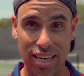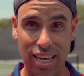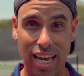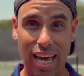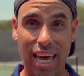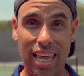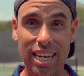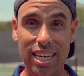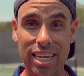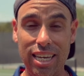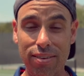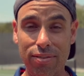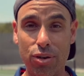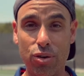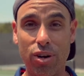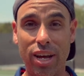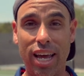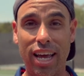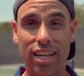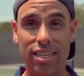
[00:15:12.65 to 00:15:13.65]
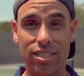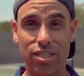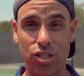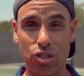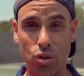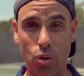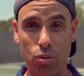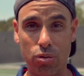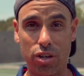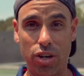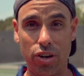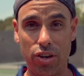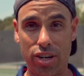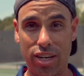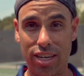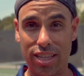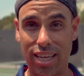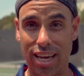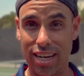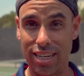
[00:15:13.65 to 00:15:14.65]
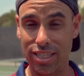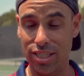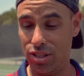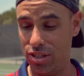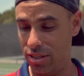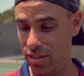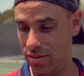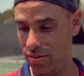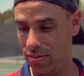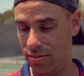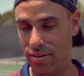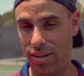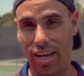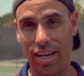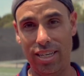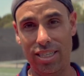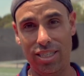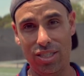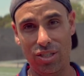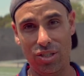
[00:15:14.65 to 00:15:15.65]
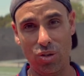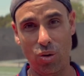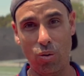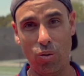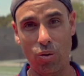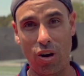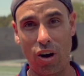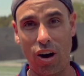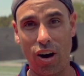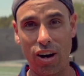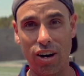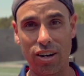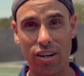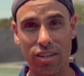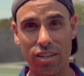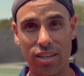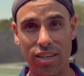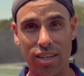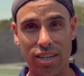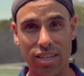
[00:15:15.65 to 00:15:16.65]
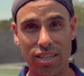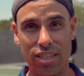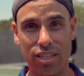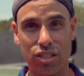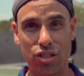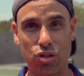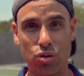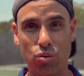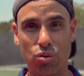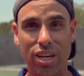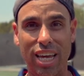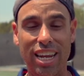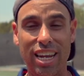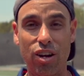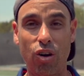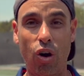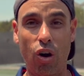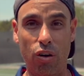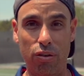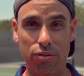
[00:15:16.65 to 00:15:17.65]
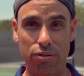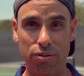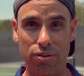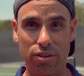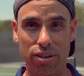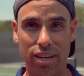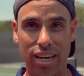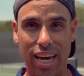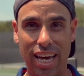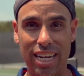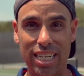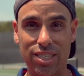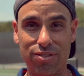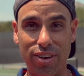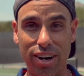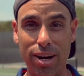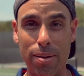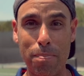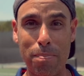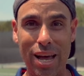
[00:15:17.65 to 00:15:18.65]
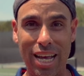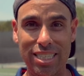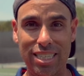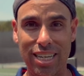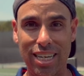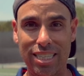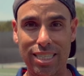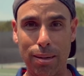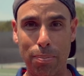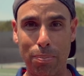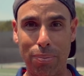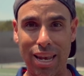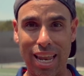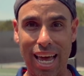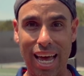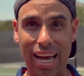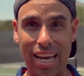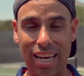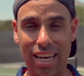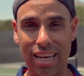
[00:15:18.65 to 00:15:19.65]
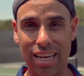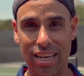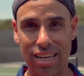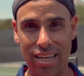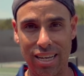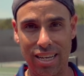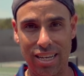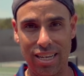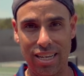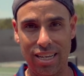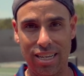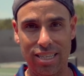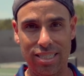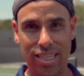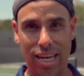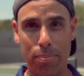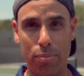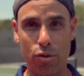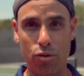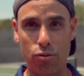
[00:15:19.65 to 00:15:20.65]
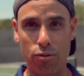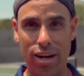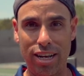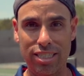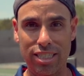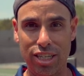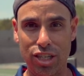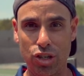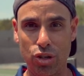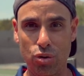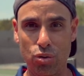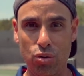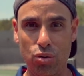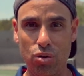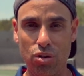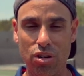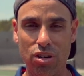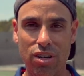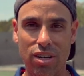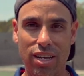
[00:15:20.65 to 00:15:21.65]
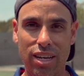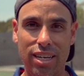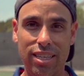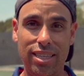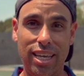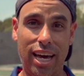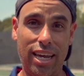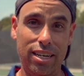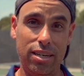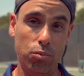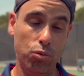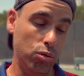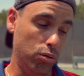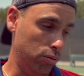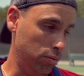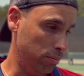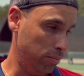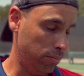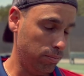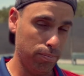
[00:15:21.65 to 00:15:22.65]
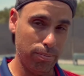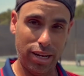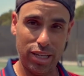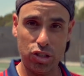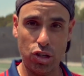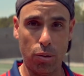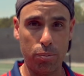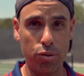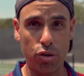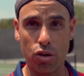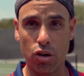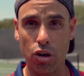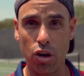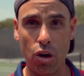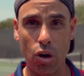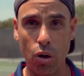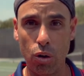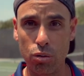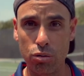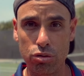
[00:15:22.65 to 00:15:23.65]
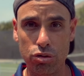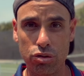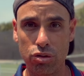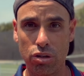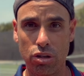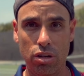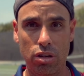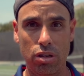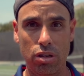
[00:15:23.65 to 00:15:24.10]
and leave your hand so dirty that it's so hard to get it off, and it's very messy. It's a black type of residue that will mess up your clothes